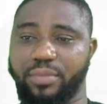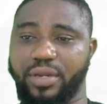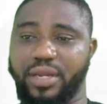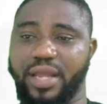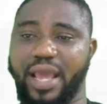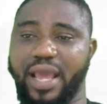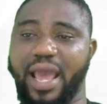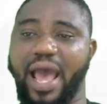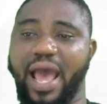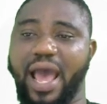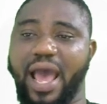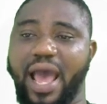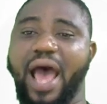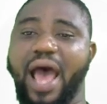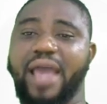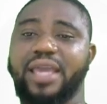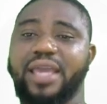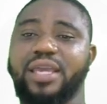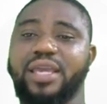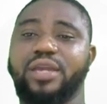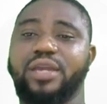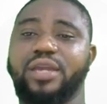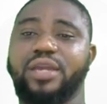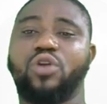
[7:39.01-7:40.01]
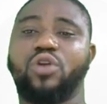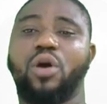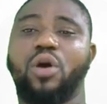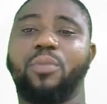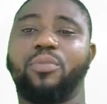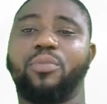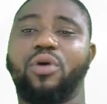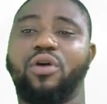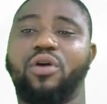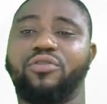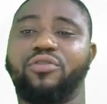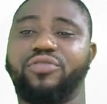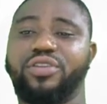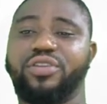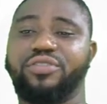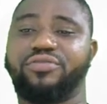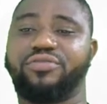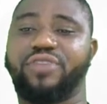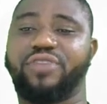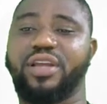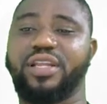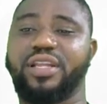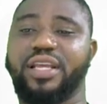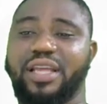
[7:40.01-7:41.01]
There are a number of
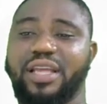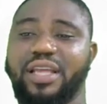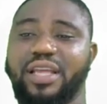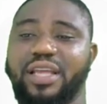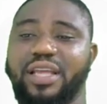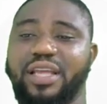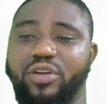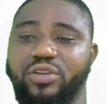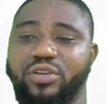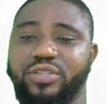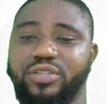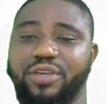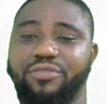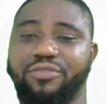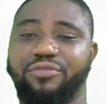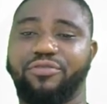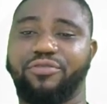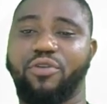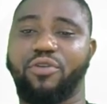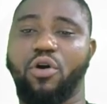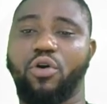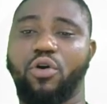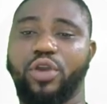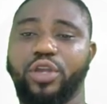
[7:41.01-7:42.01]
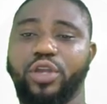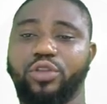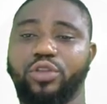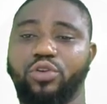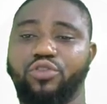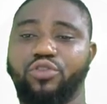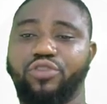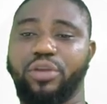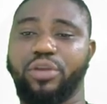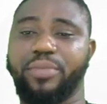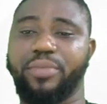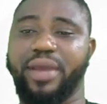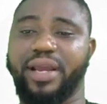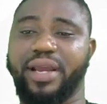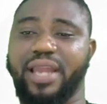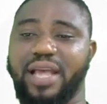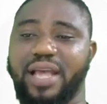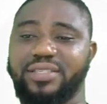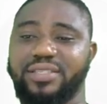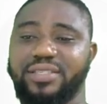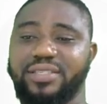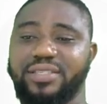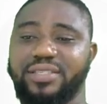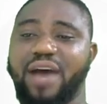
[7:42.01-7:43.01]
different interferons. They fall into three main
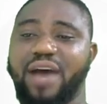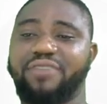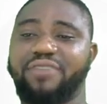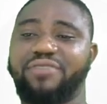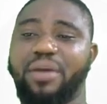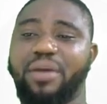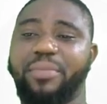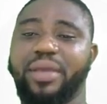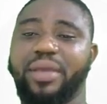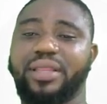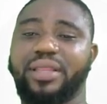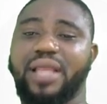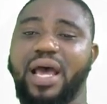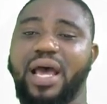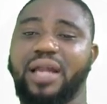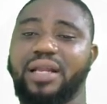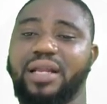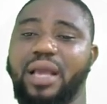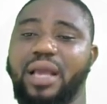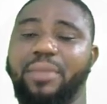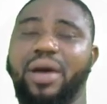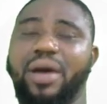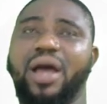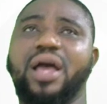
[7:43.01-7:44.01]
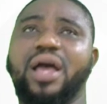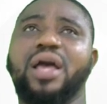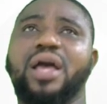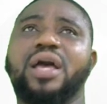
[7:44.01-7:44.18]
classes: alpha, beta, and gamma.